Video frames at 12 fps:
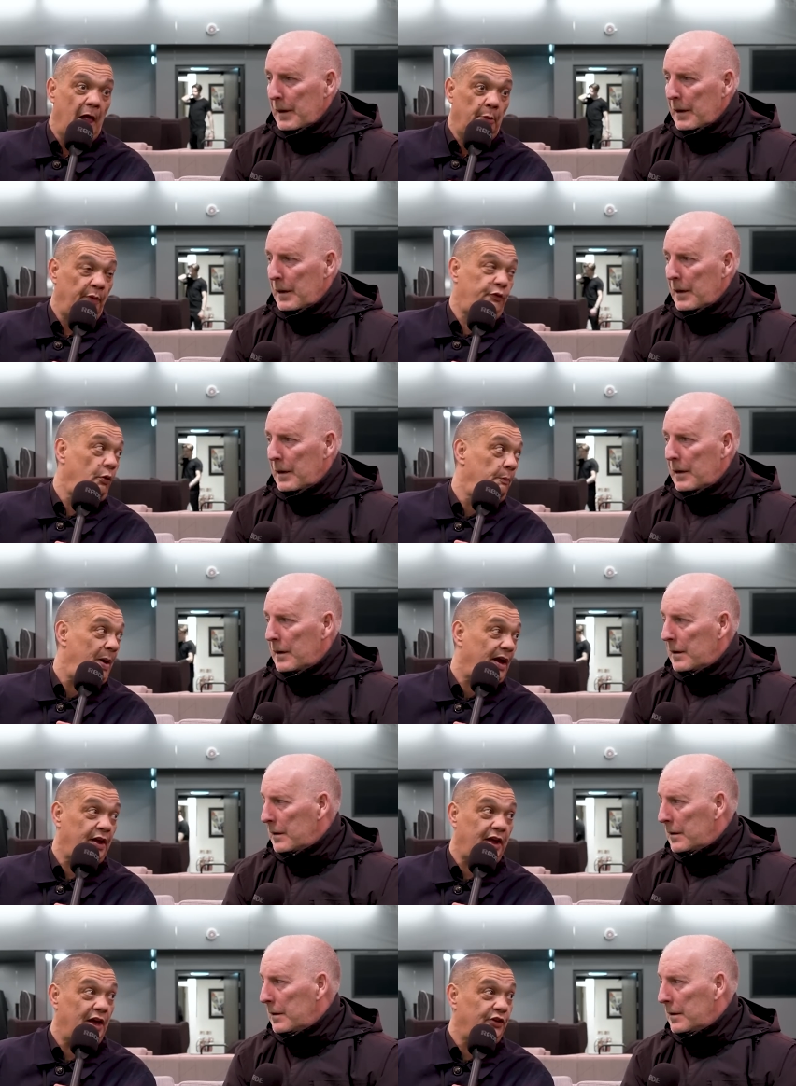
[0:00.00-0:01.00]
Speaker 1: we've come
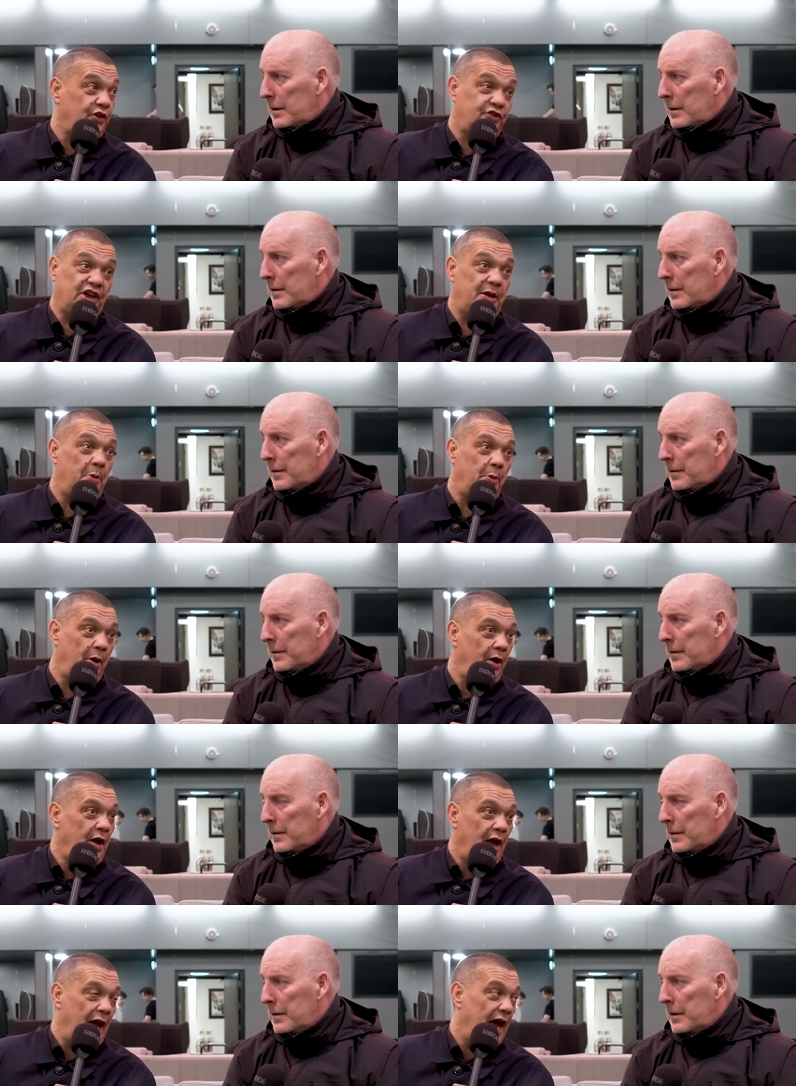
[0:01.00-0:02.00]
back against a team who were
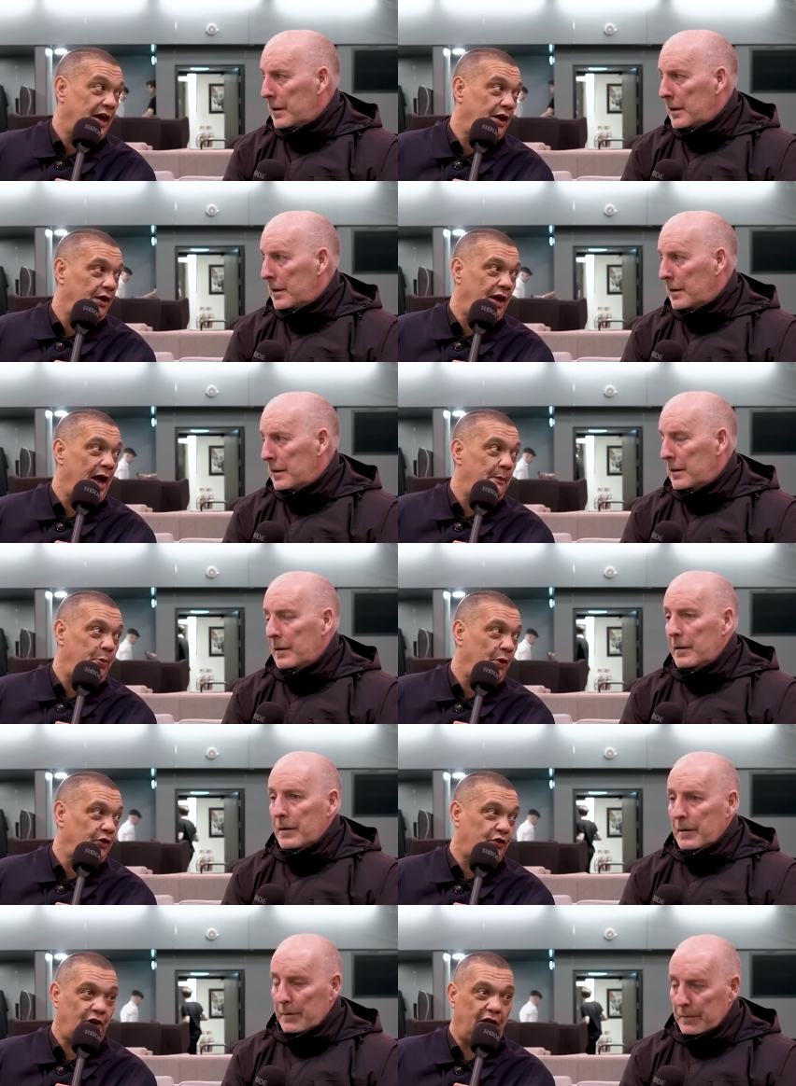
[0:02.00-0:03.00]
eight or nine
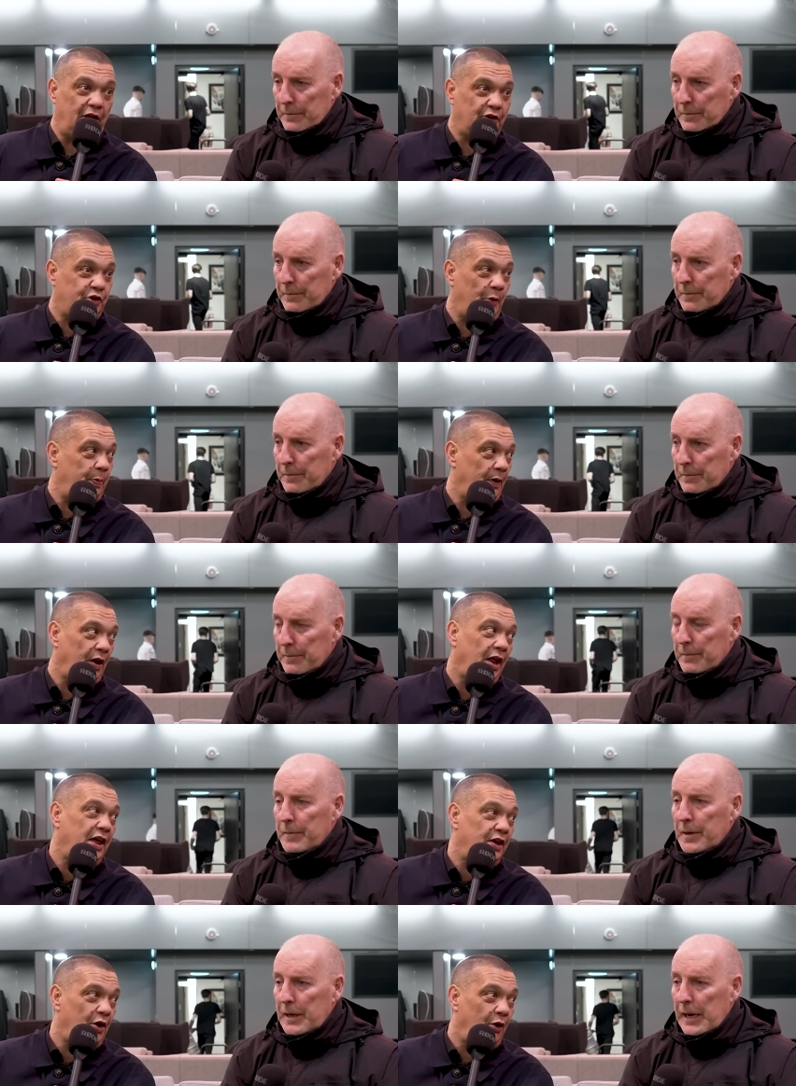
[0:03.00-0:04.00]
points clear at the top of the
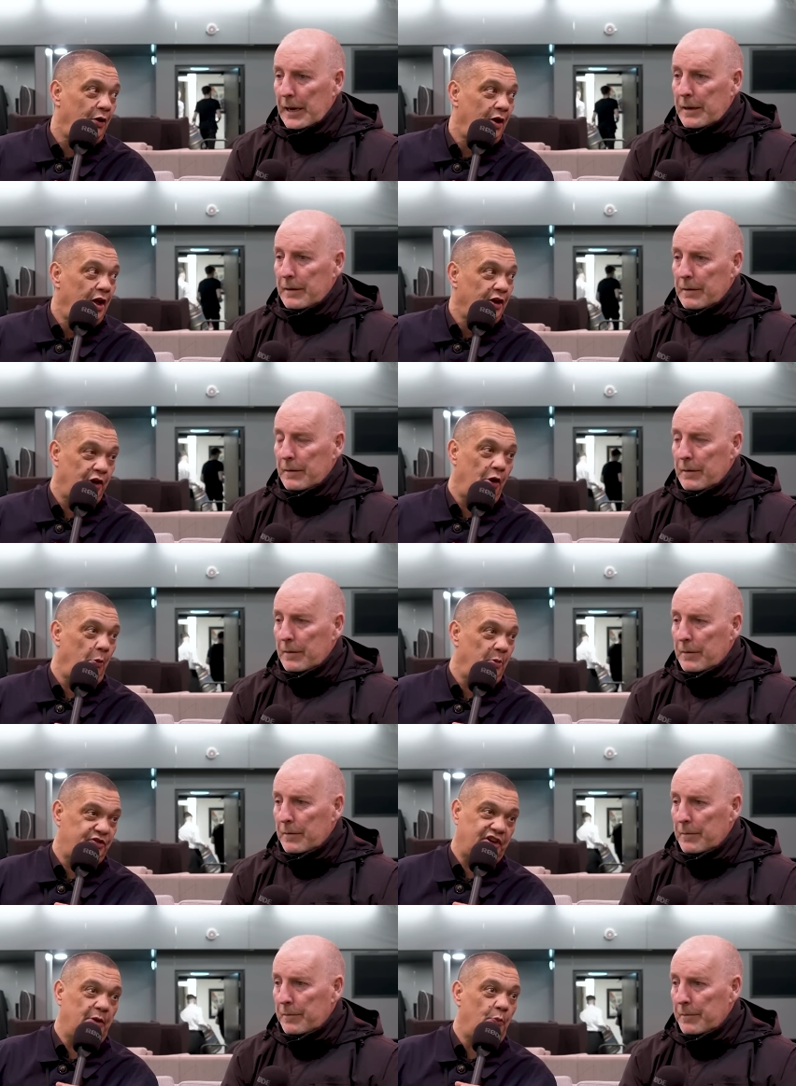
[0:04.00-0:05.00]
league. Yeah. You know, and
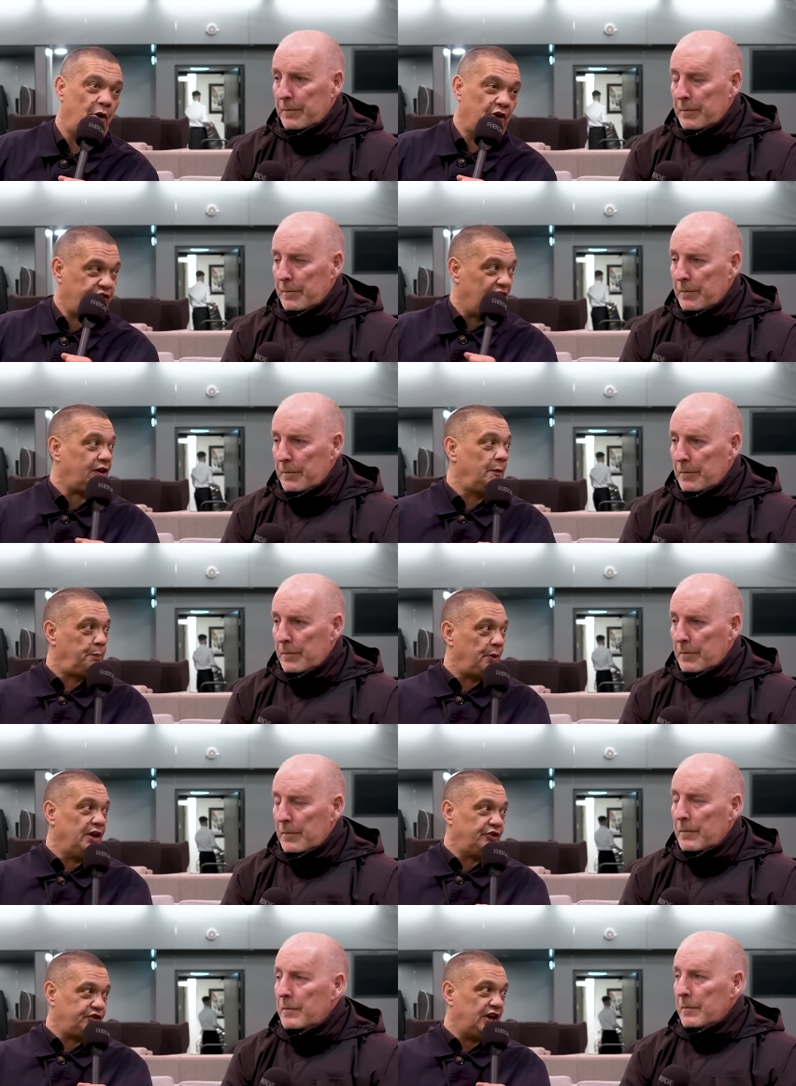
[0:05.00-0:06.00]
we've seen what the second
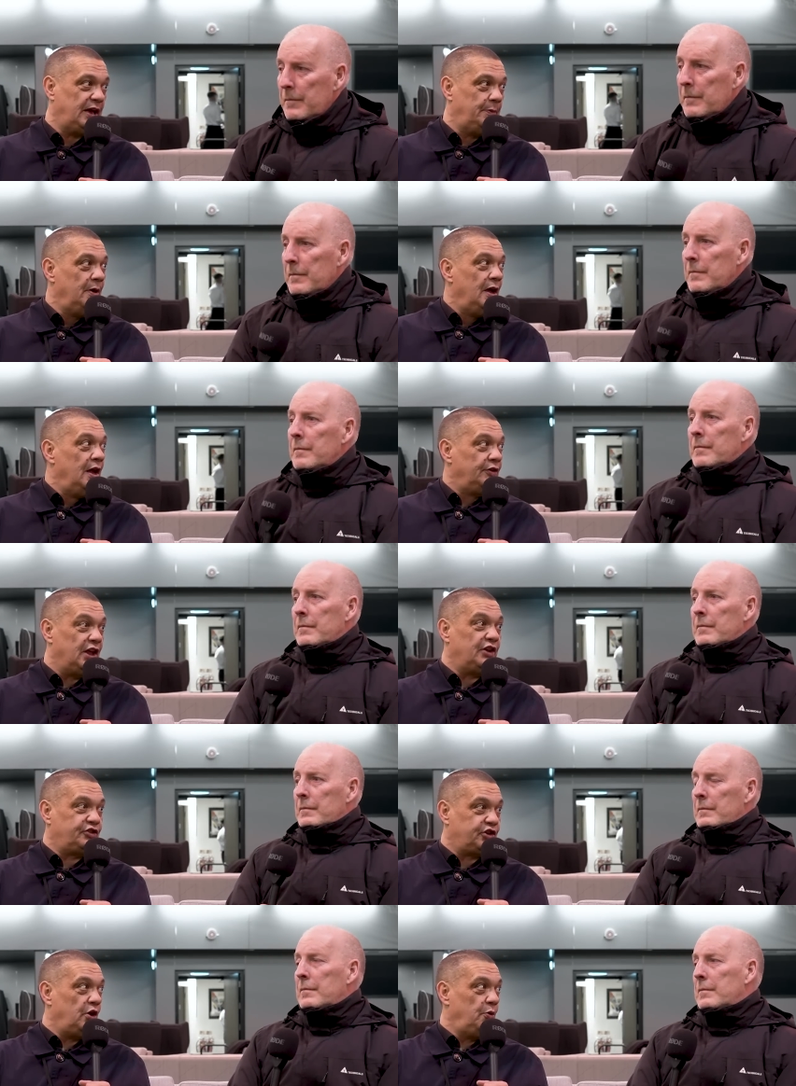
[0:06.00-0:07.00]
place team
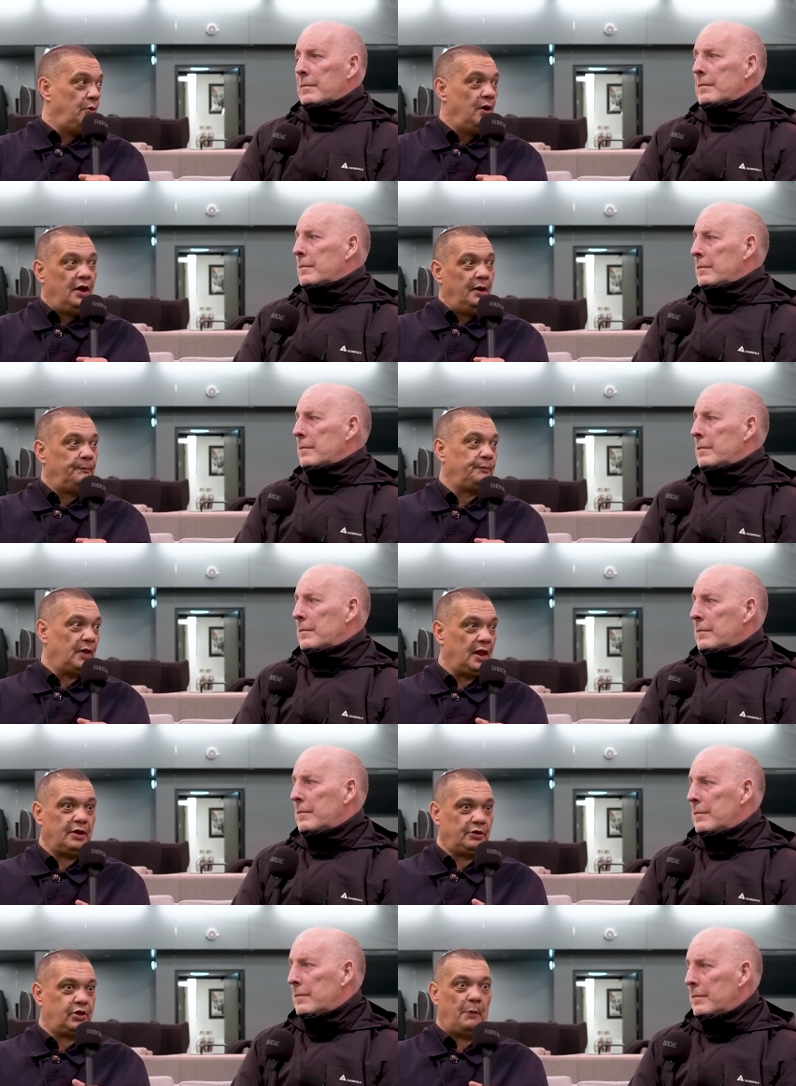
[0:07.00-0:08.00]
did to
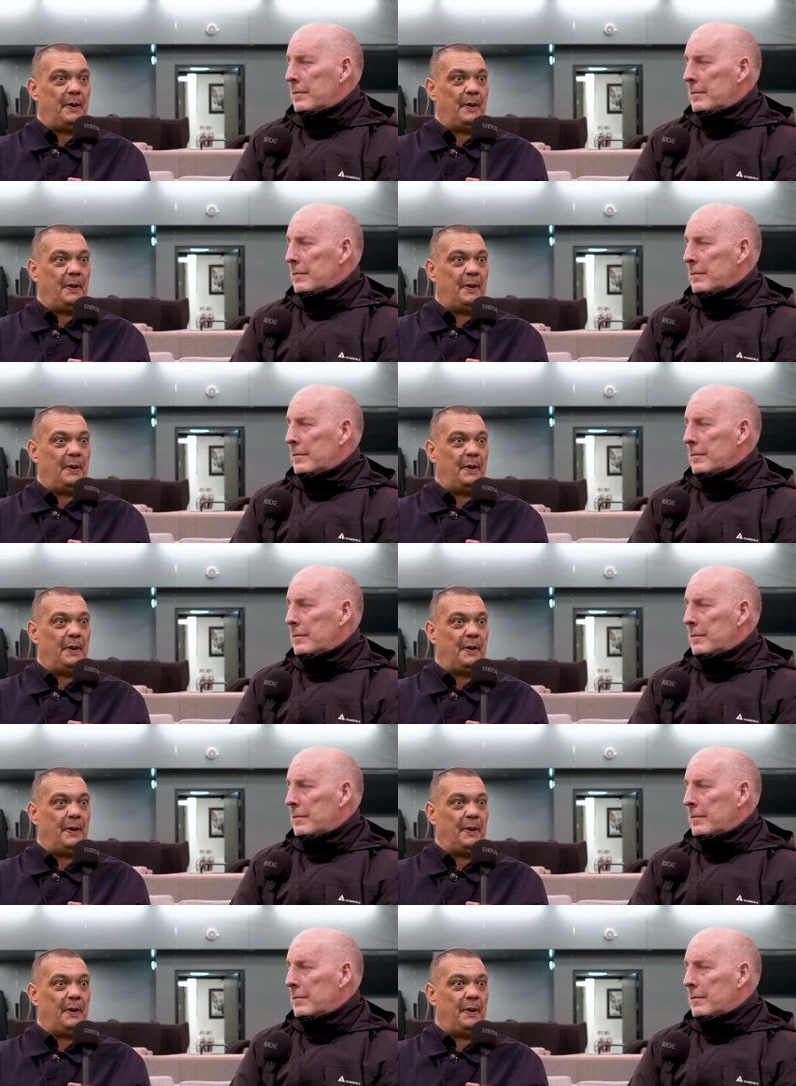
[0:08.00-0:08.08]
the